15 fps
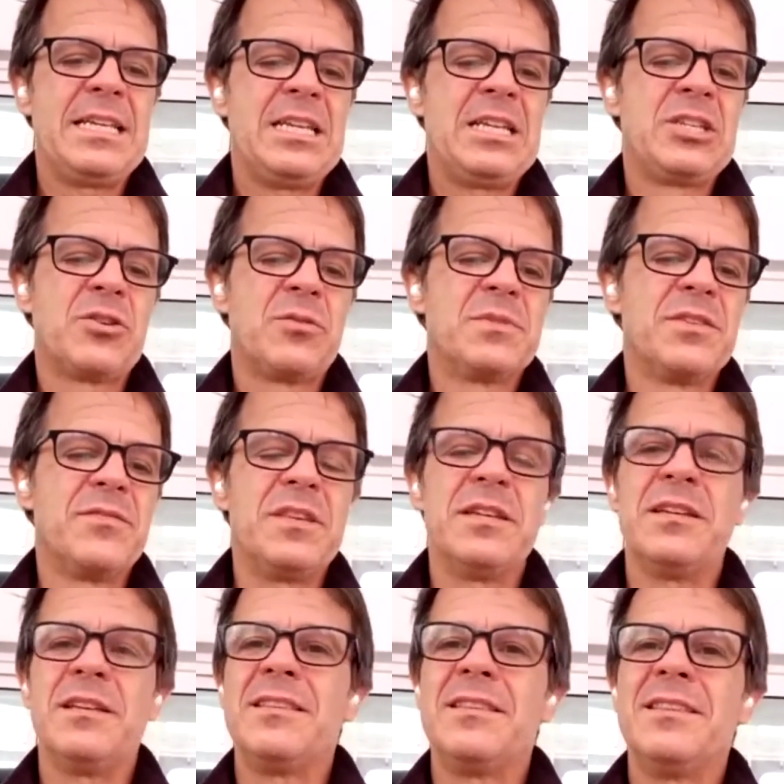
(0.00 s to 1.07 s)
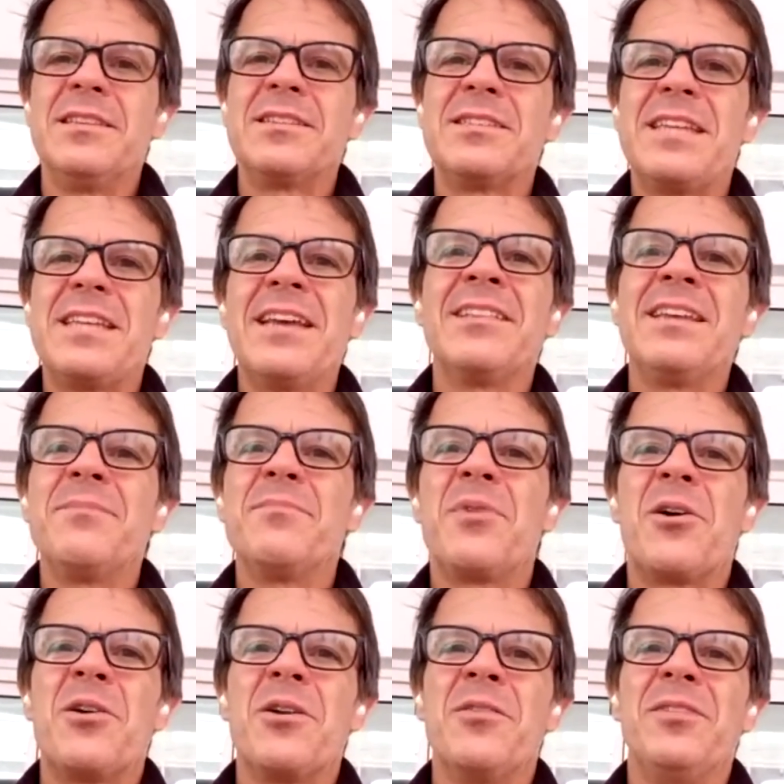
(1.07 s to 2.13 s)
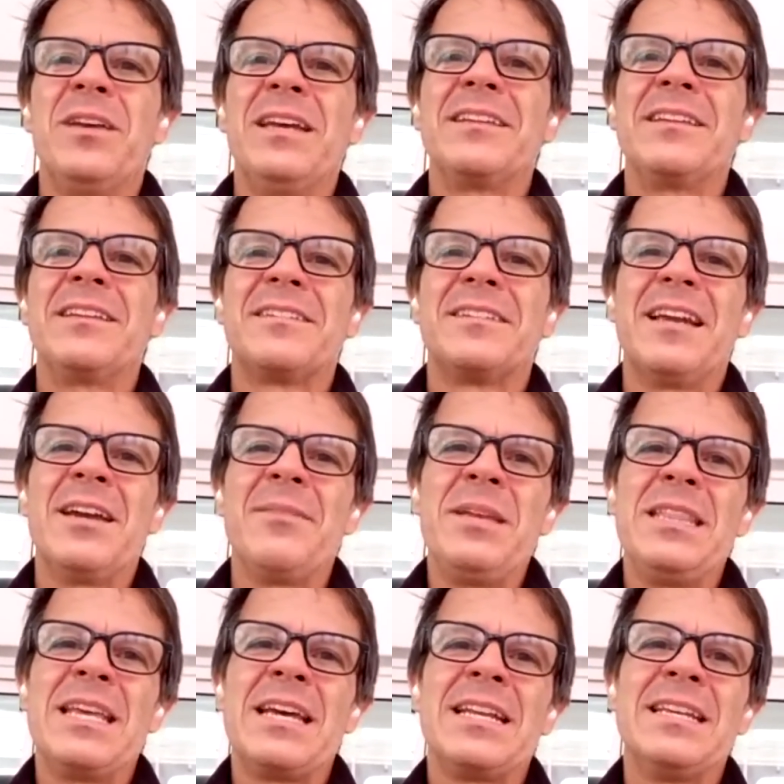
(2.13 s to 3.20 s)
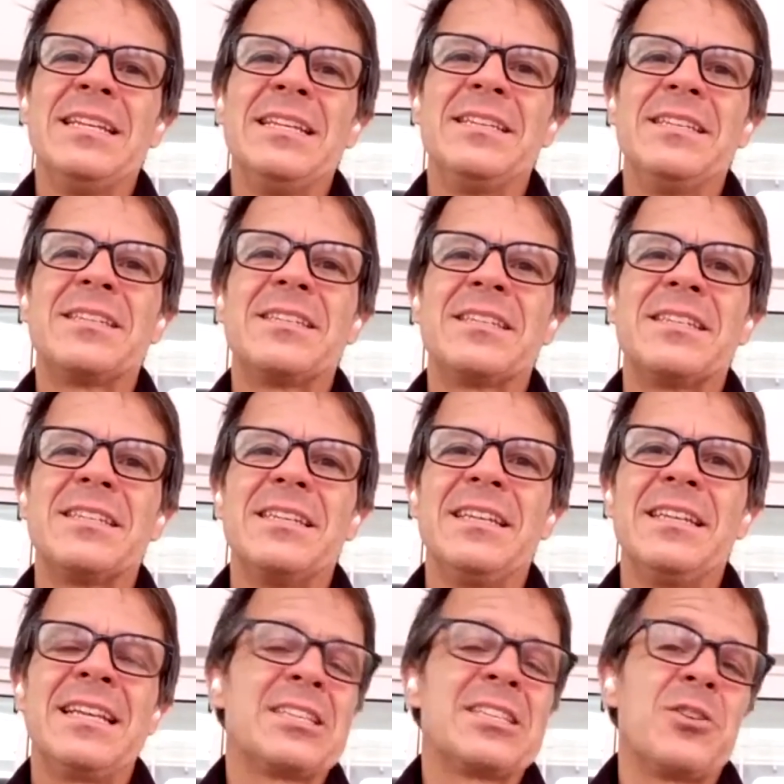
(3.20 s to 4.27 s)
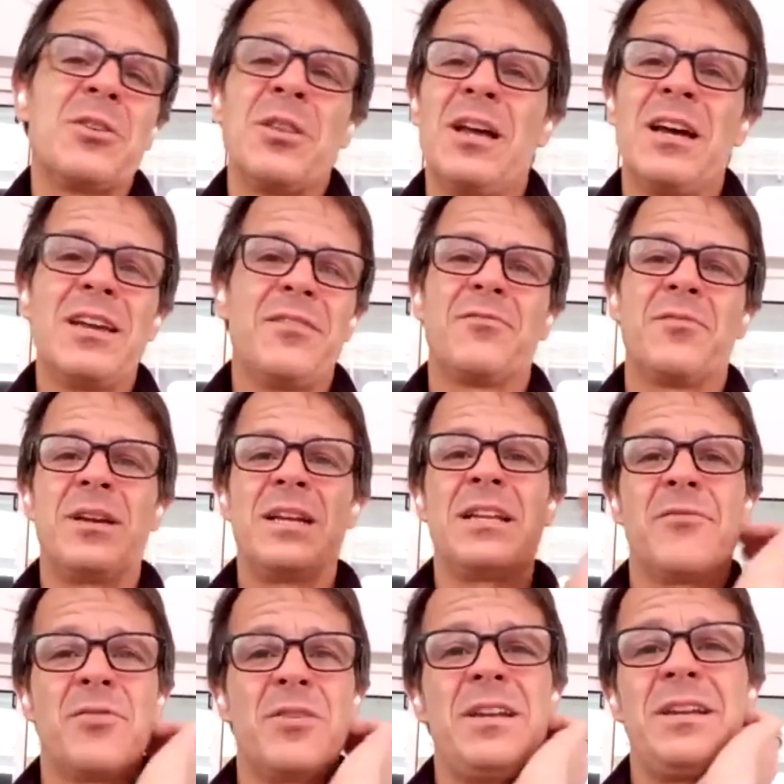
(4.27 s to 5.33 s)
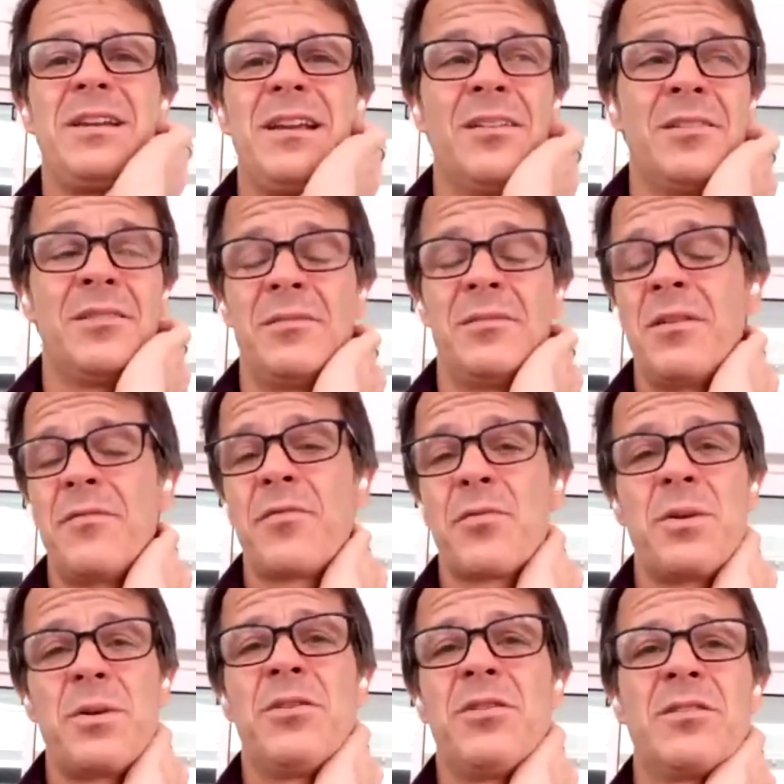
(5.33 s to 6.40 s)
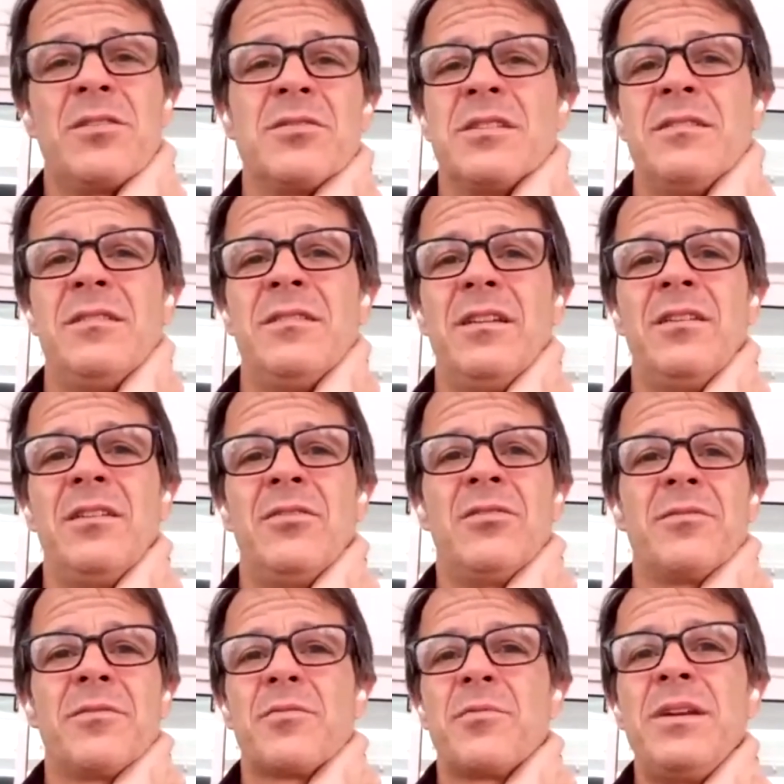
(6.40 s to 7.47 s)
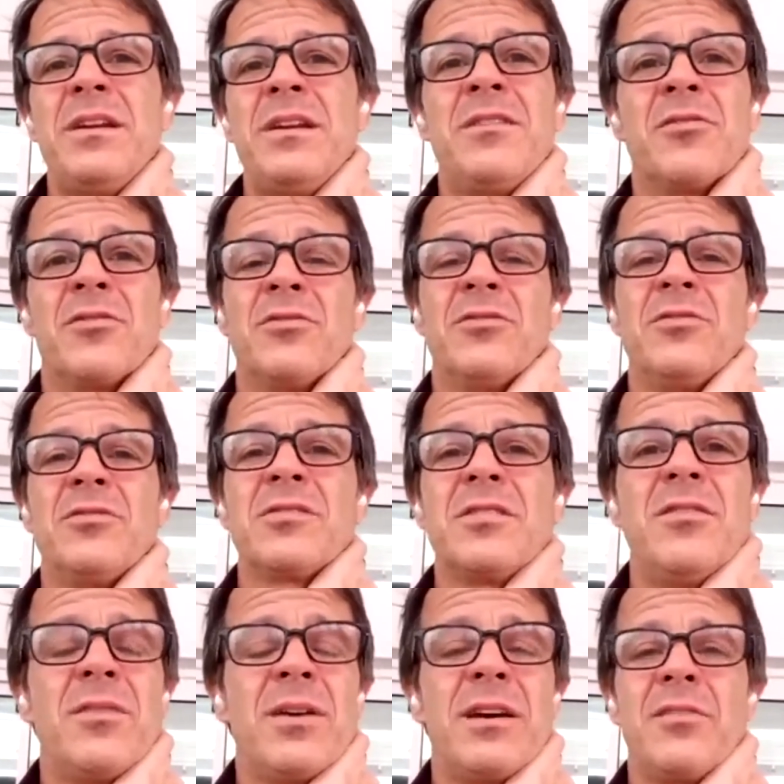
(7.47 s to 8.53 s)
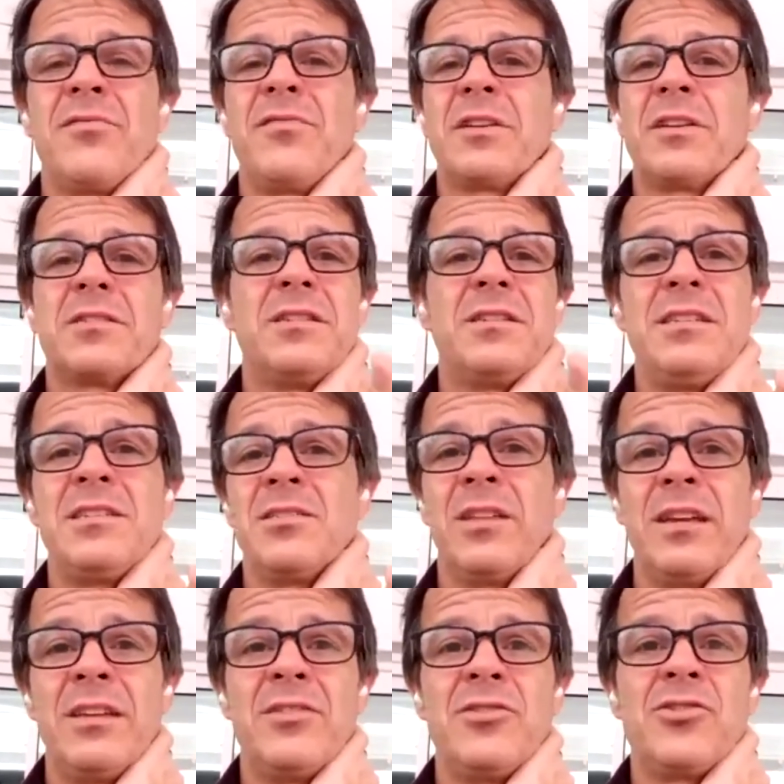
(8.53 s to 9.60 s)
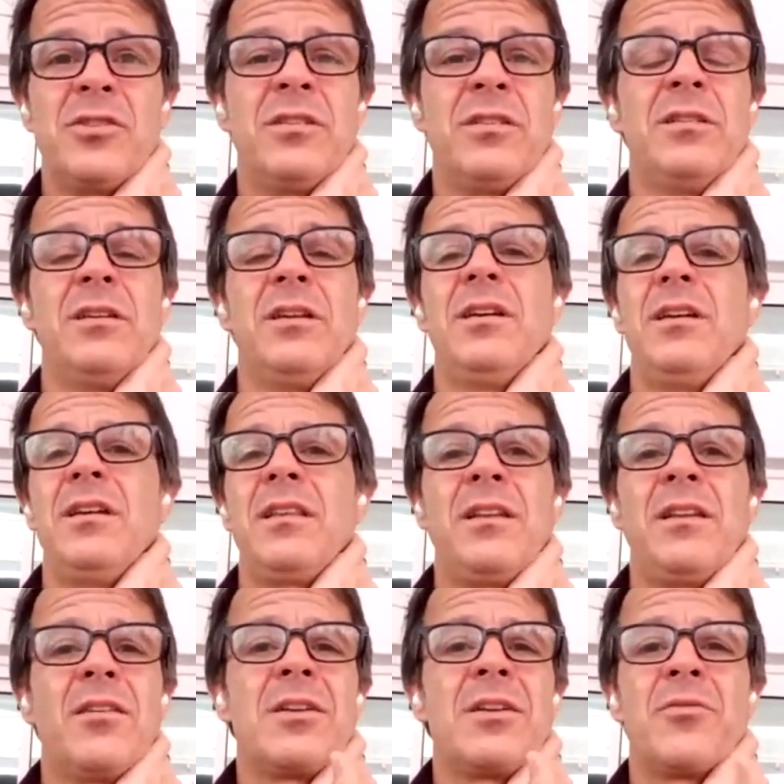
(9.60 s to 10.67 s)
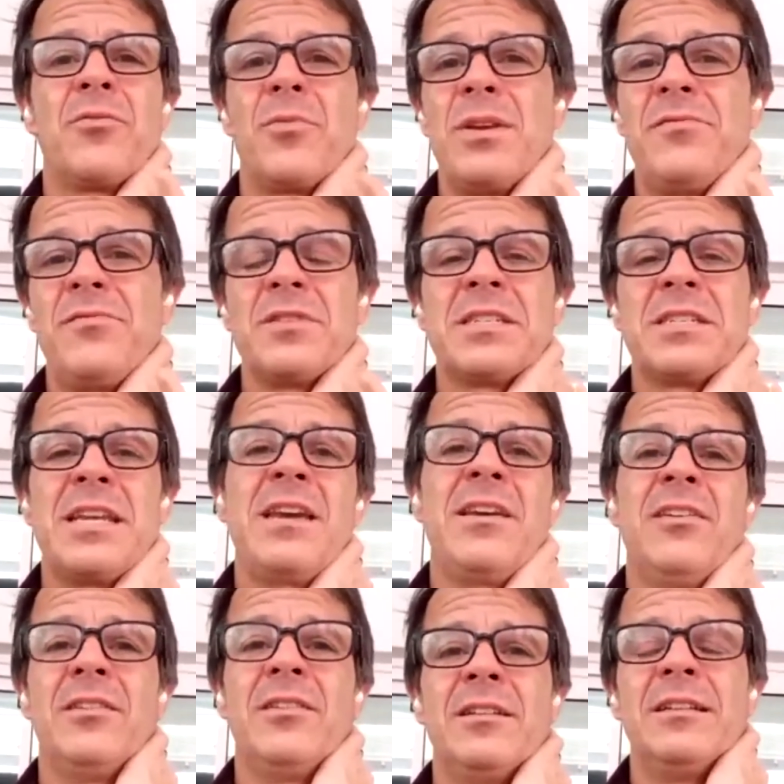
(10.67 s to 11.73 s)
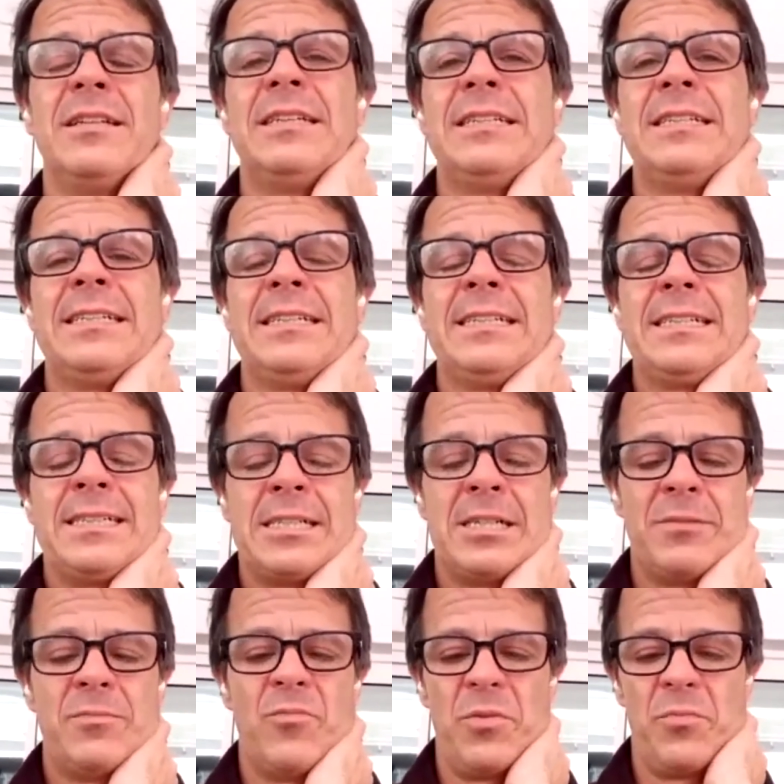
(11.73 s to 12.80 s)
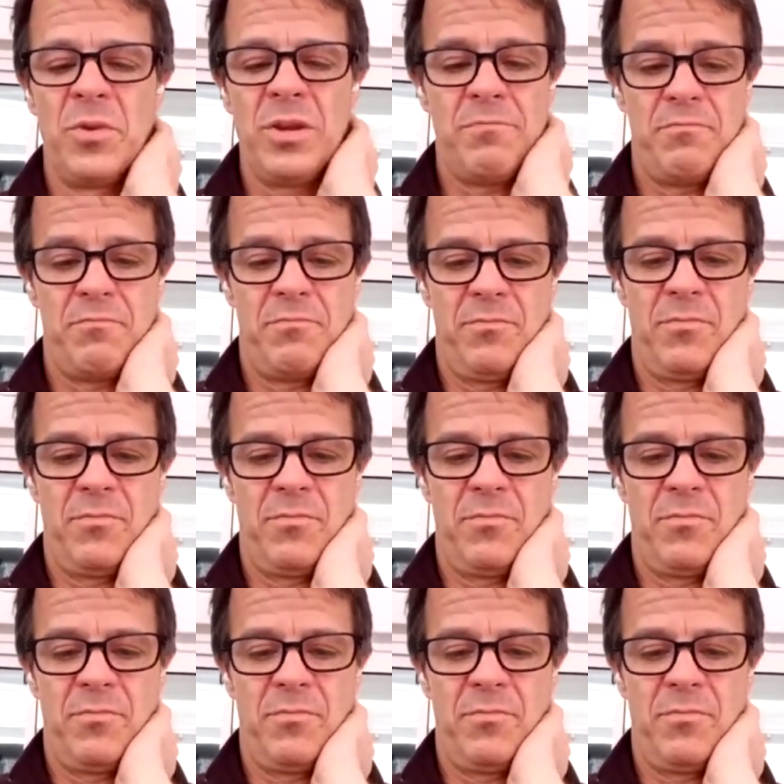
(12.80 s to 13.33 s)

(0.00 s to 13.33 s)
In terms of the sailing part of it, I mean, that's our life, right? I have 3 daughters, and all 3 girls know how to fix a diesel engine. They know how to reef a sail. When we